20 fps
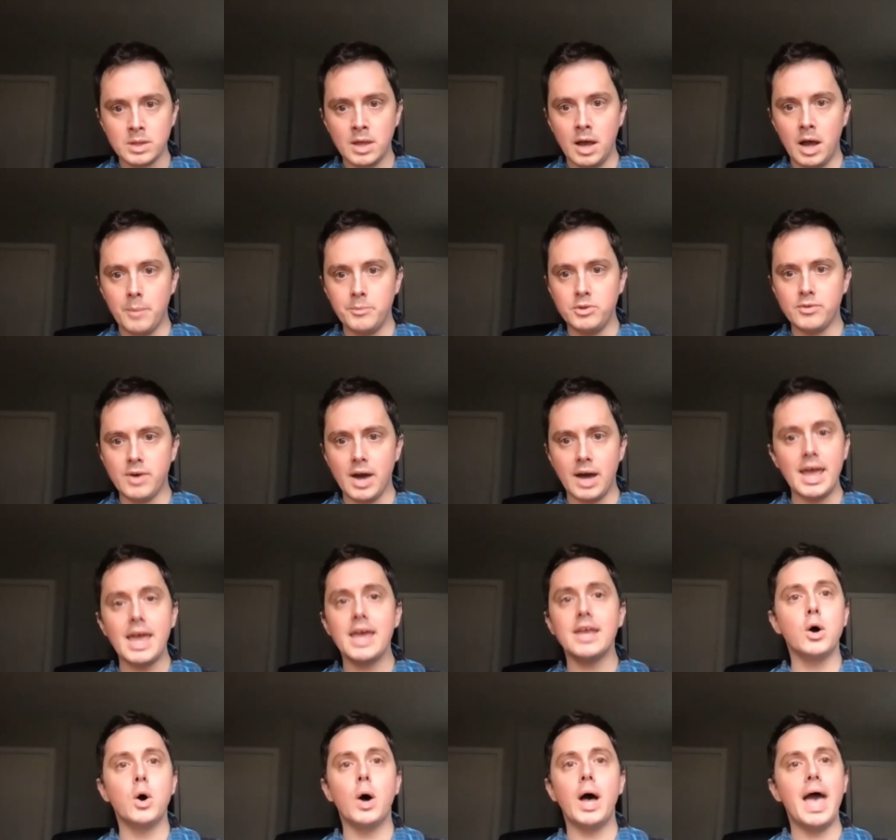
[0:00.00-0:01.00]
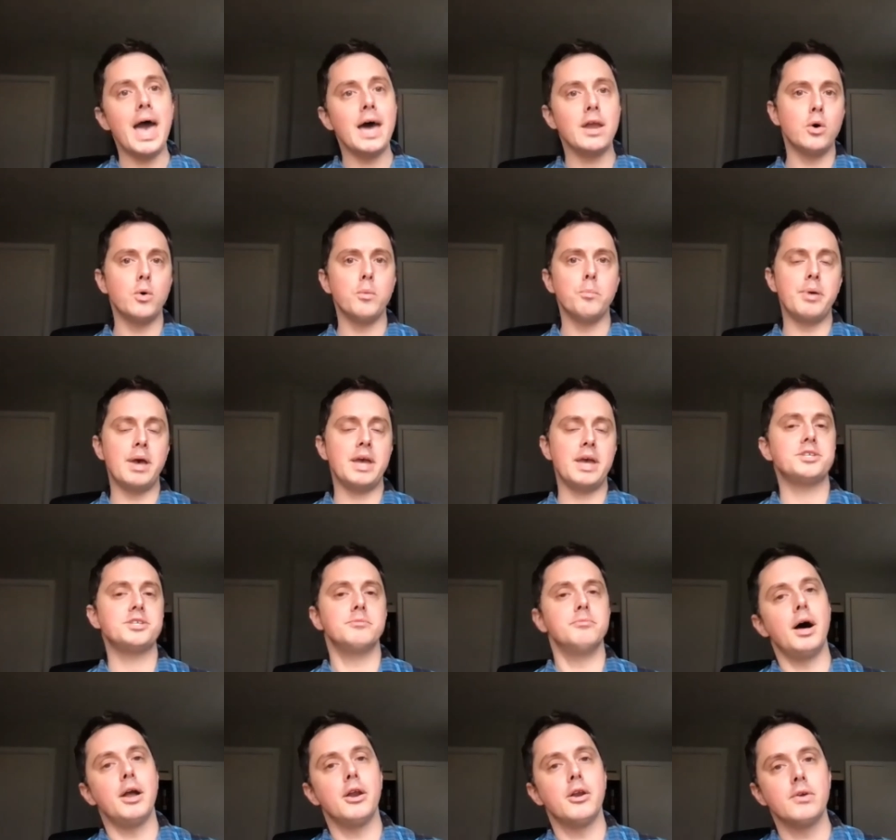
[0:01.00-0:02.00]
Um, you've got eight at-home patient
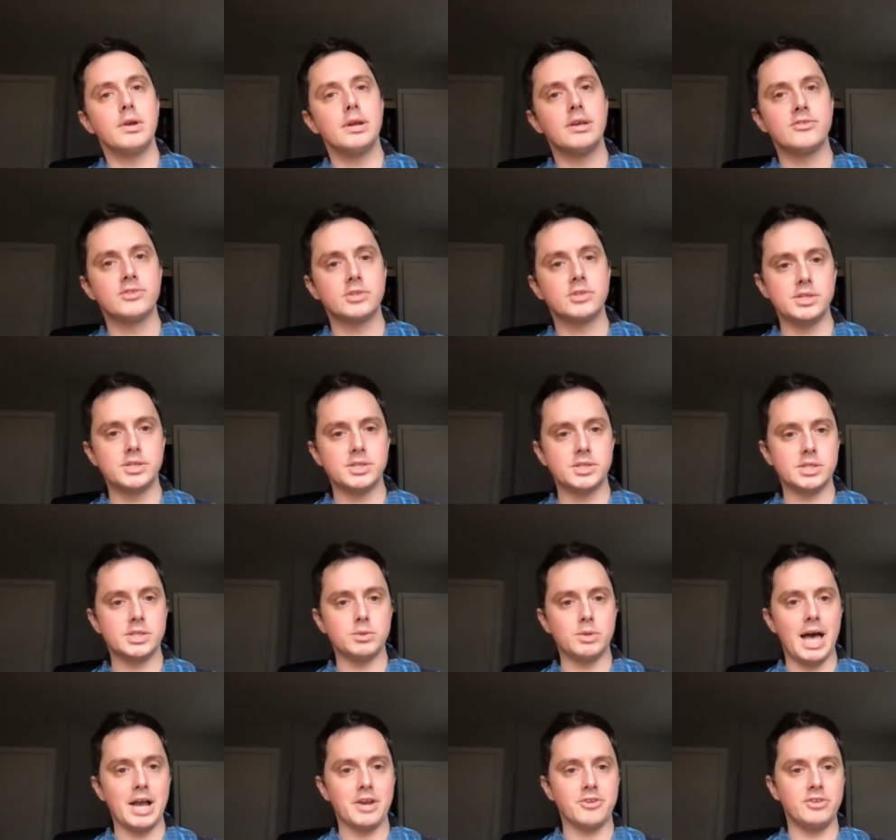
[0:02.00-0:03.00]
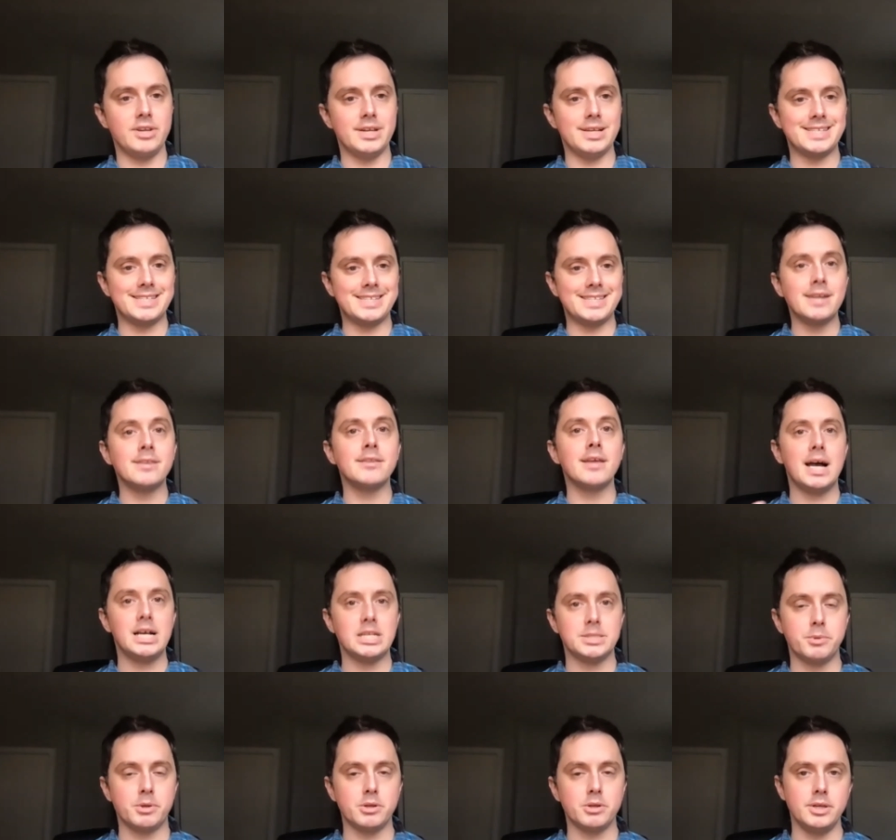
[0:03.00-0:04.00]
monitoring, so this will actually extend the
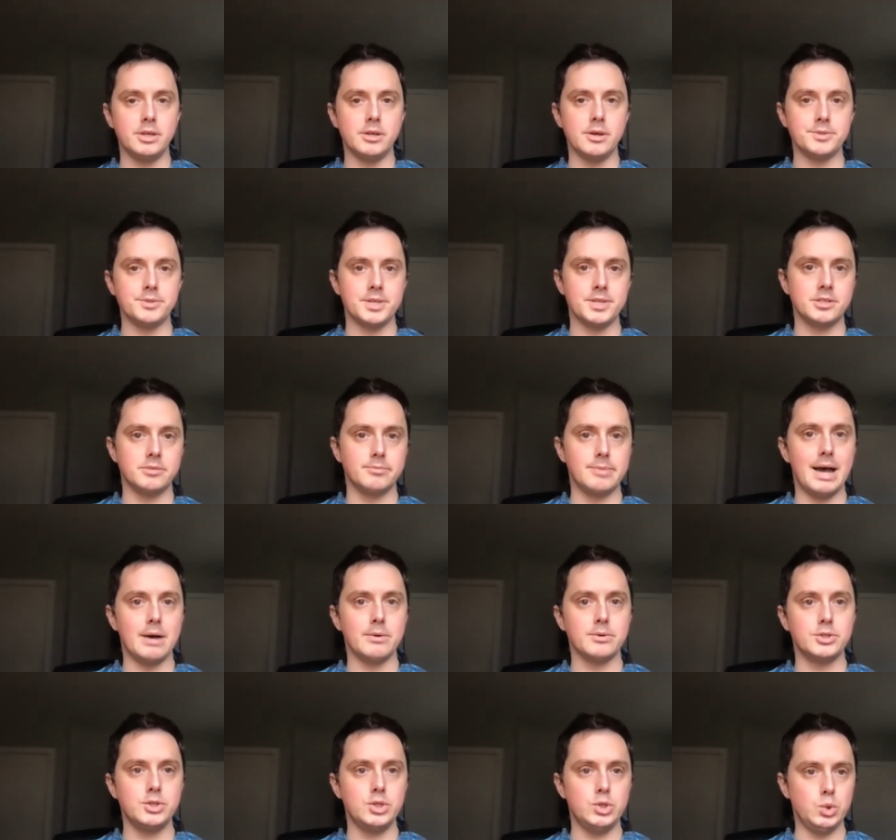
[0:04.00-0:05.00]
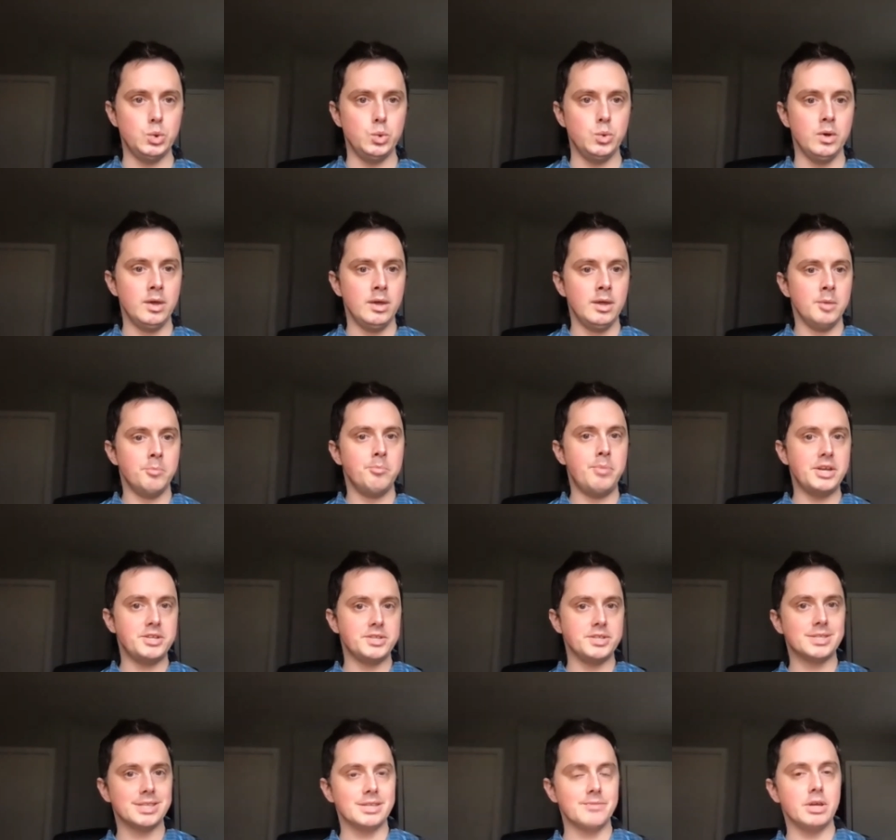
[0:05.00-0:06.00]
hospital ecosystem out to
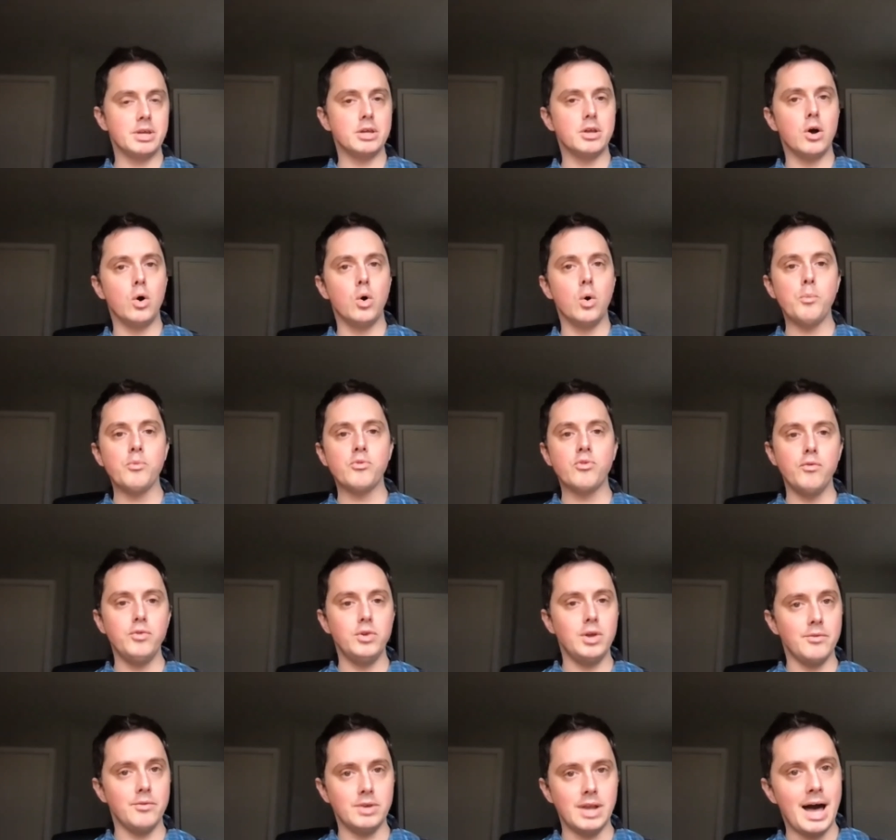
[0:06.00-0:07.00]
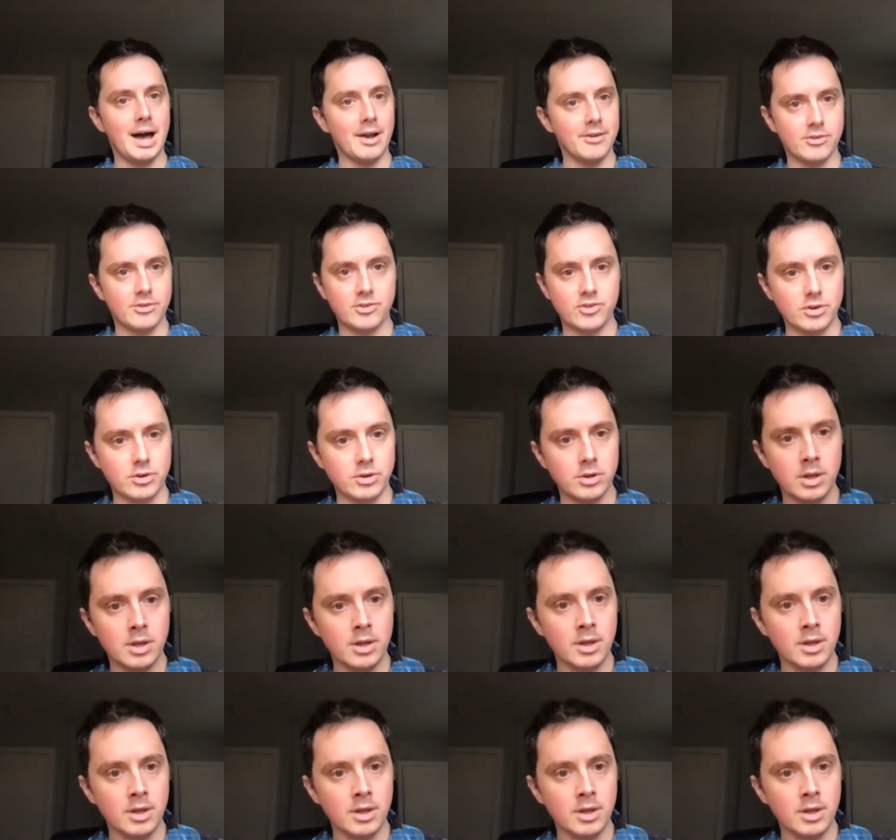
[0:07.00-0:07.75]
patients living at home. So if you have an oxygen,